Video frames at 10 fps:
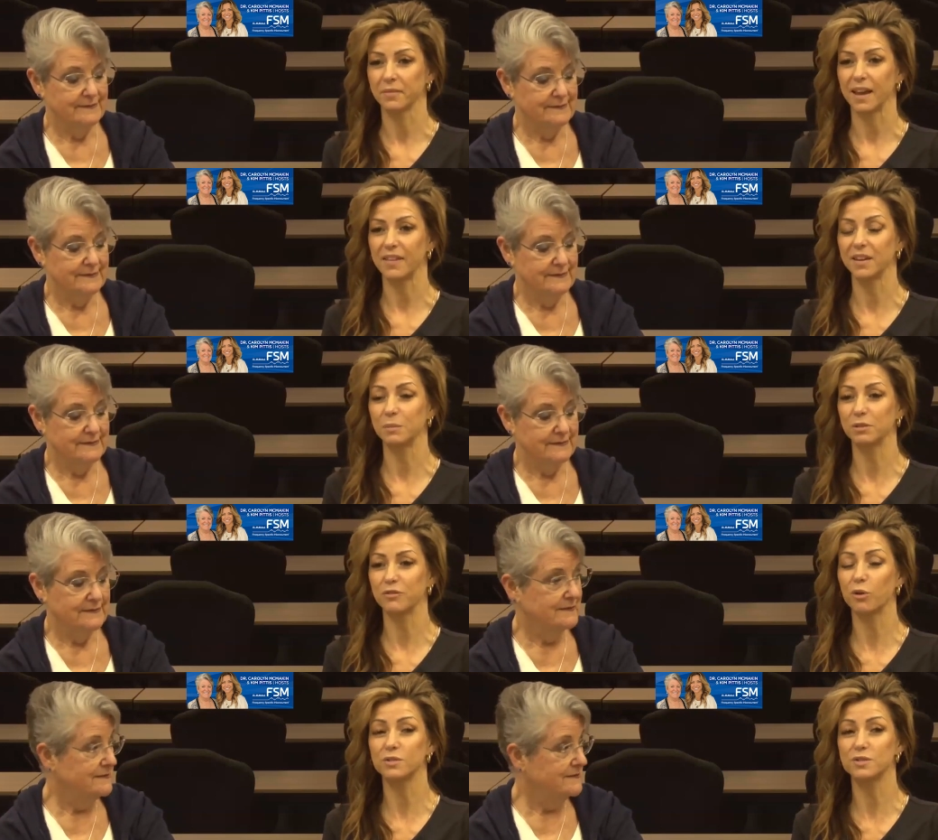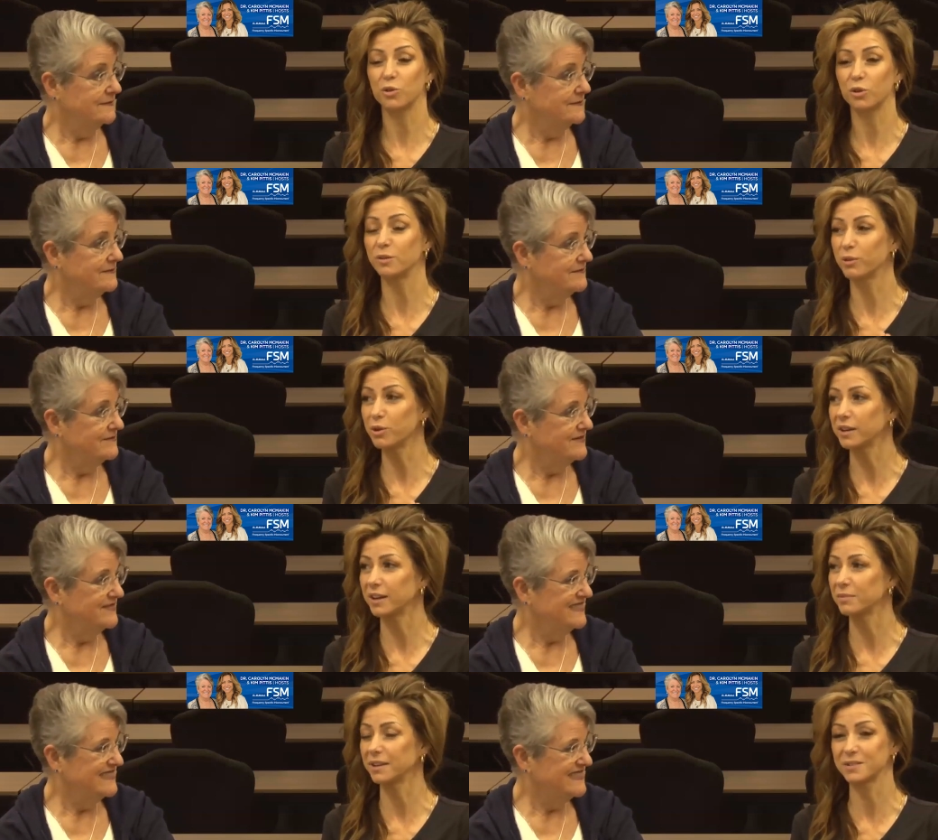Speaker 1: And then number four was torn and
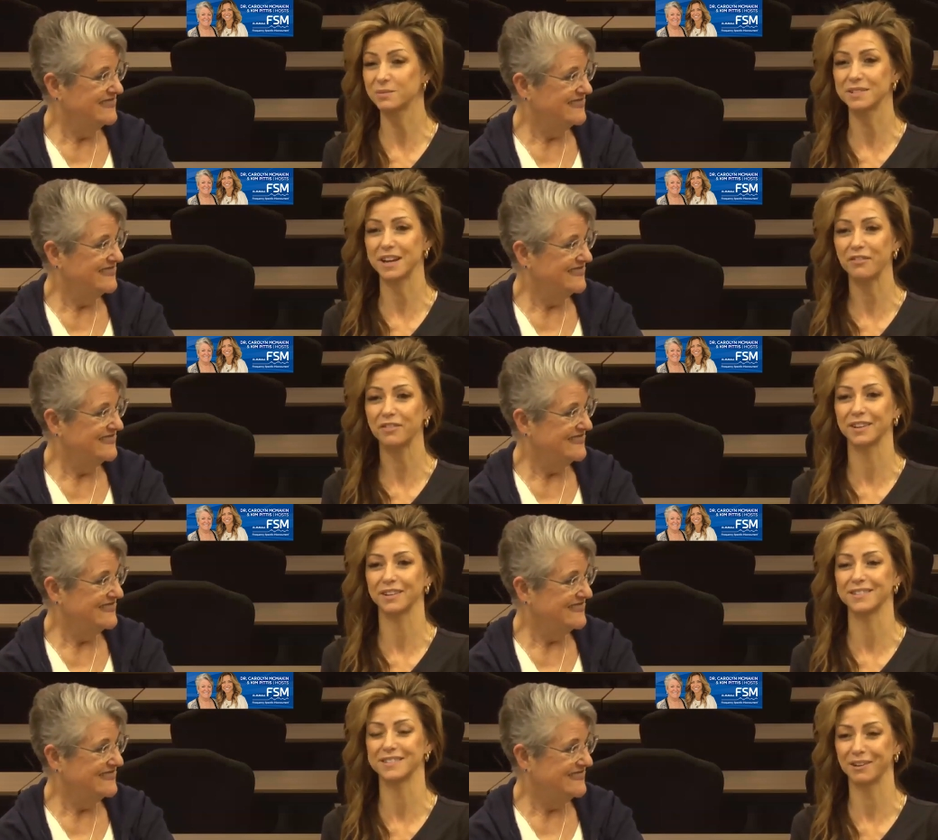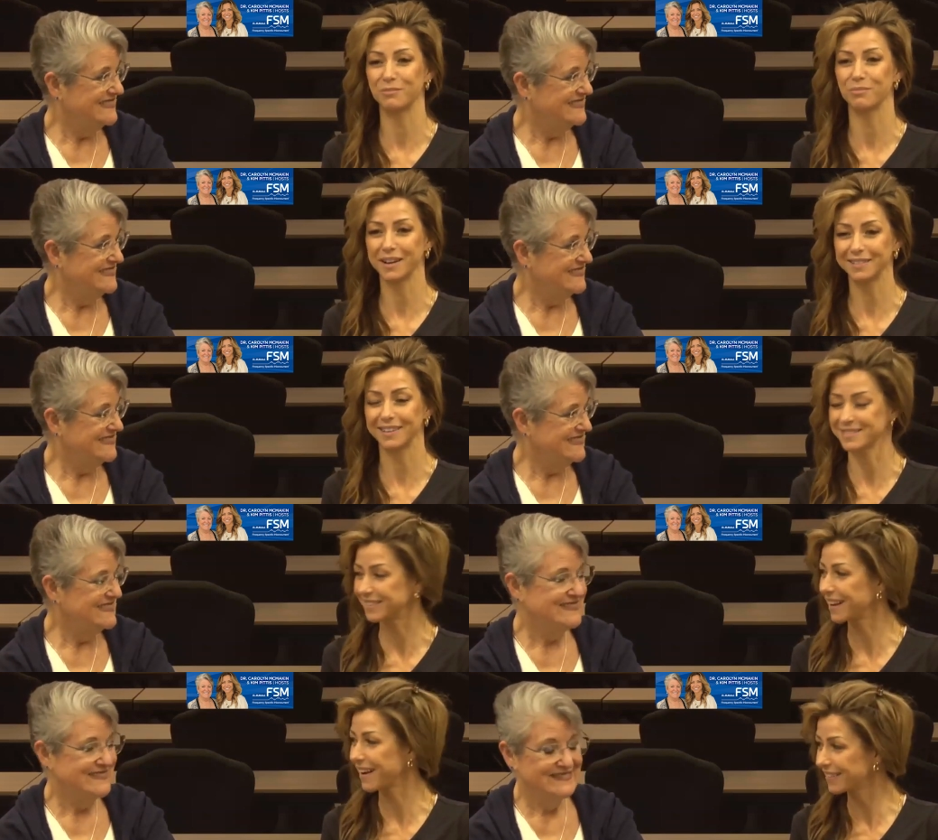broken because we're definitely going to tear and break things on
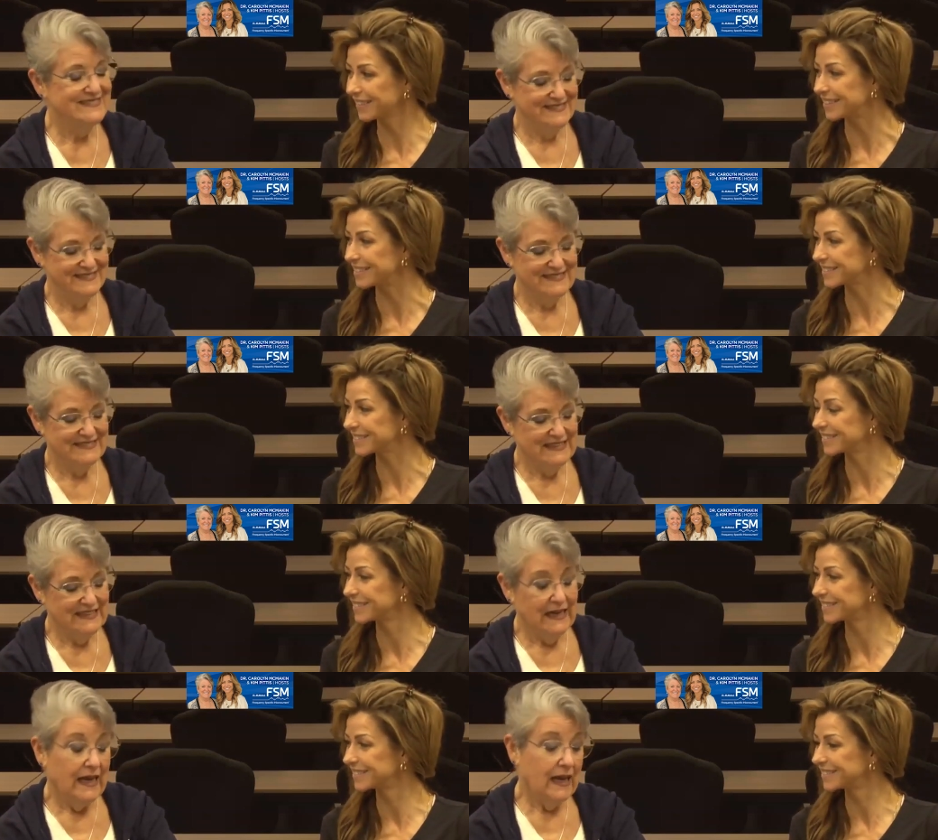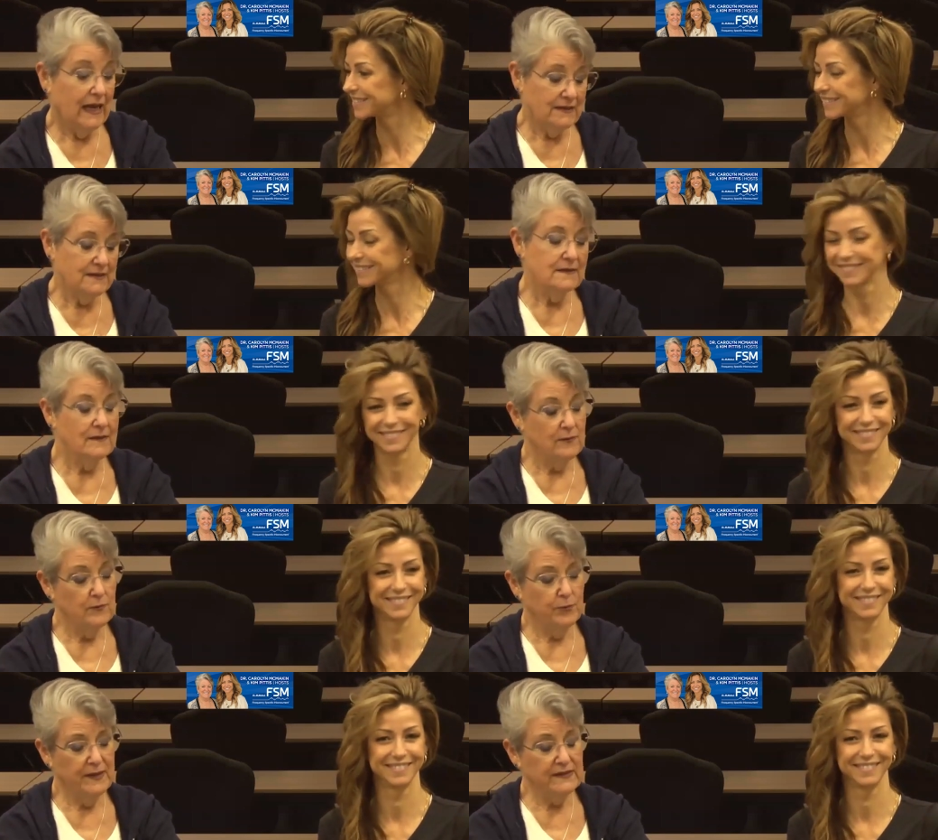the island.
Speaker 2: And
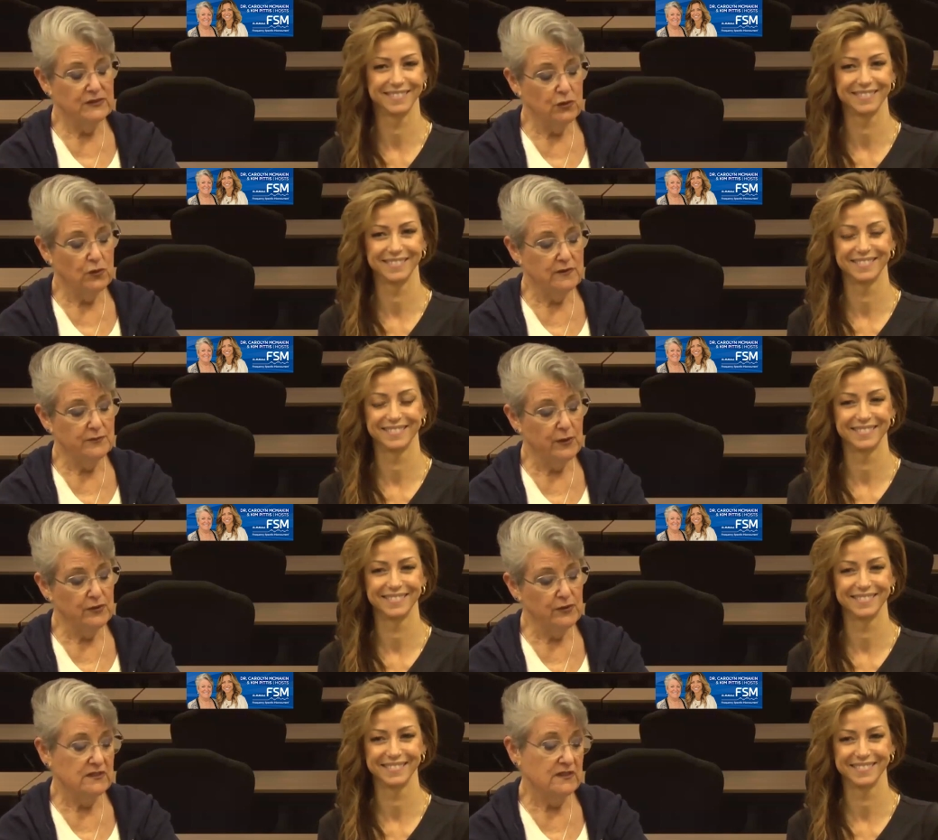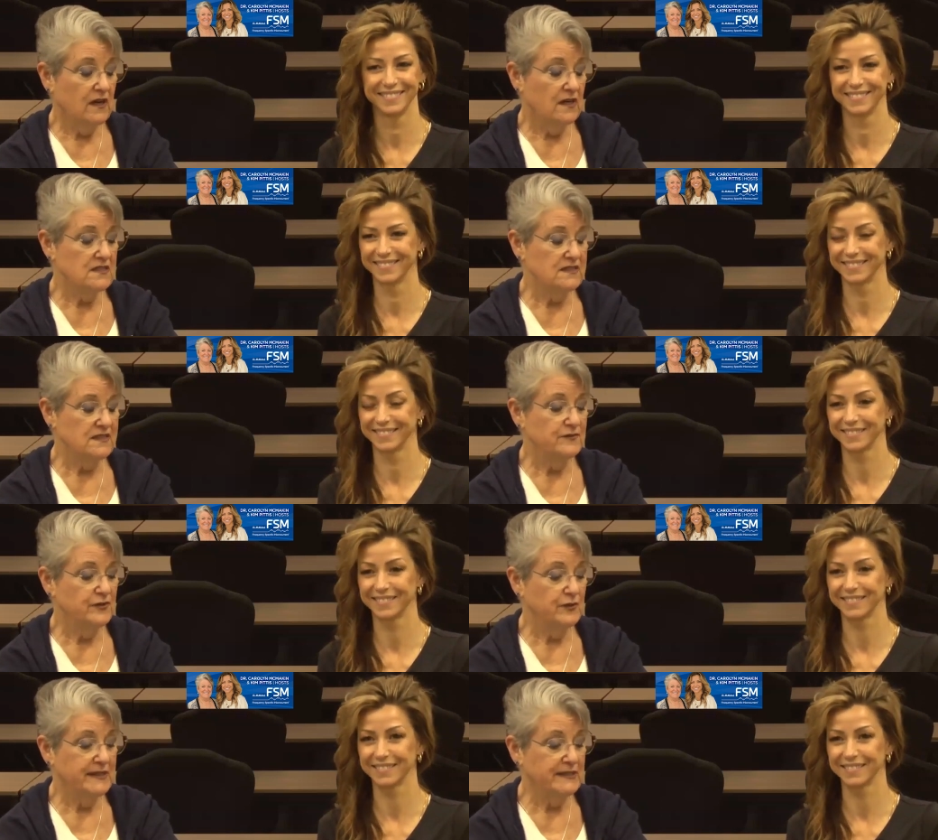being torn and broken causes
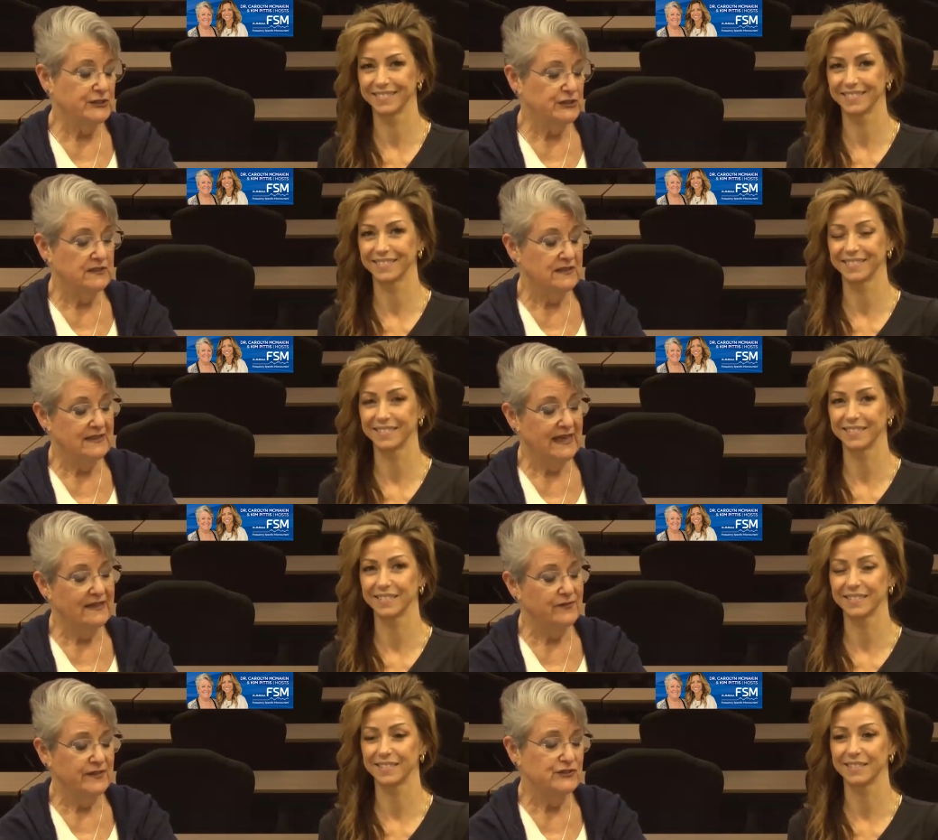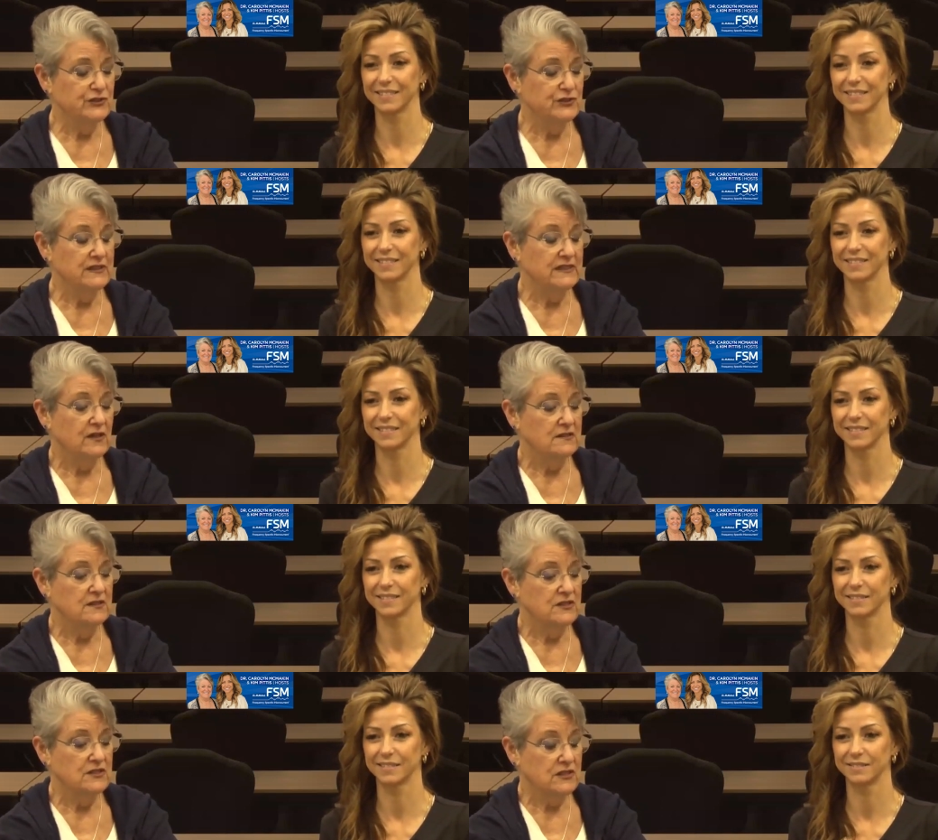inflammation, and that eventually
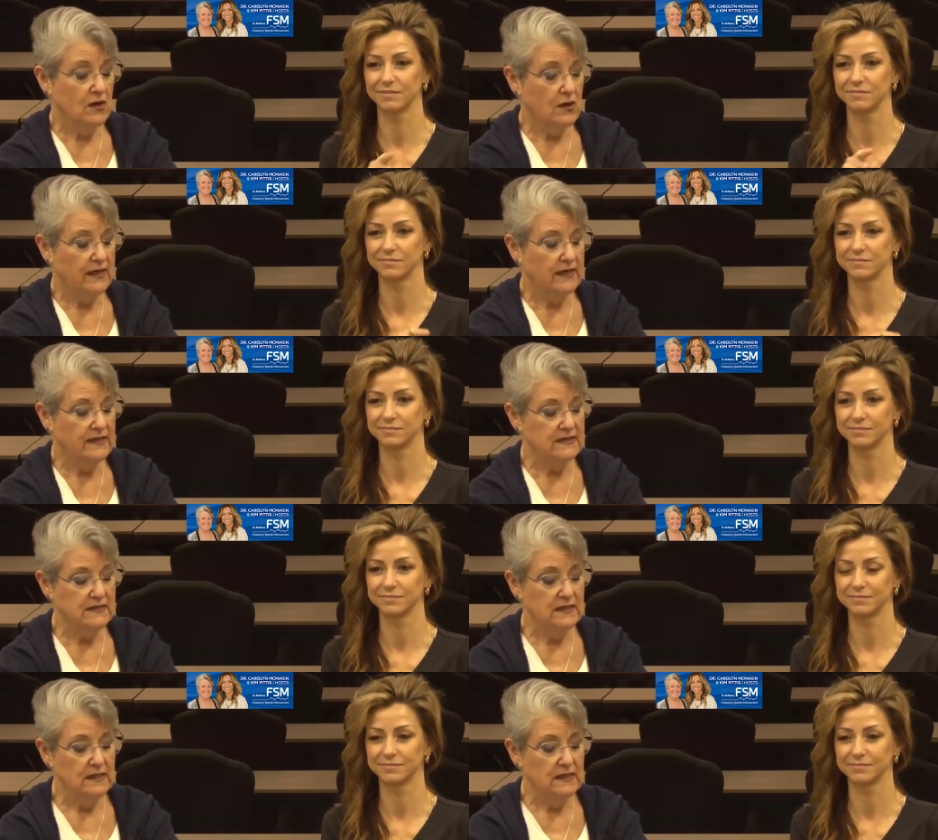causes scarring as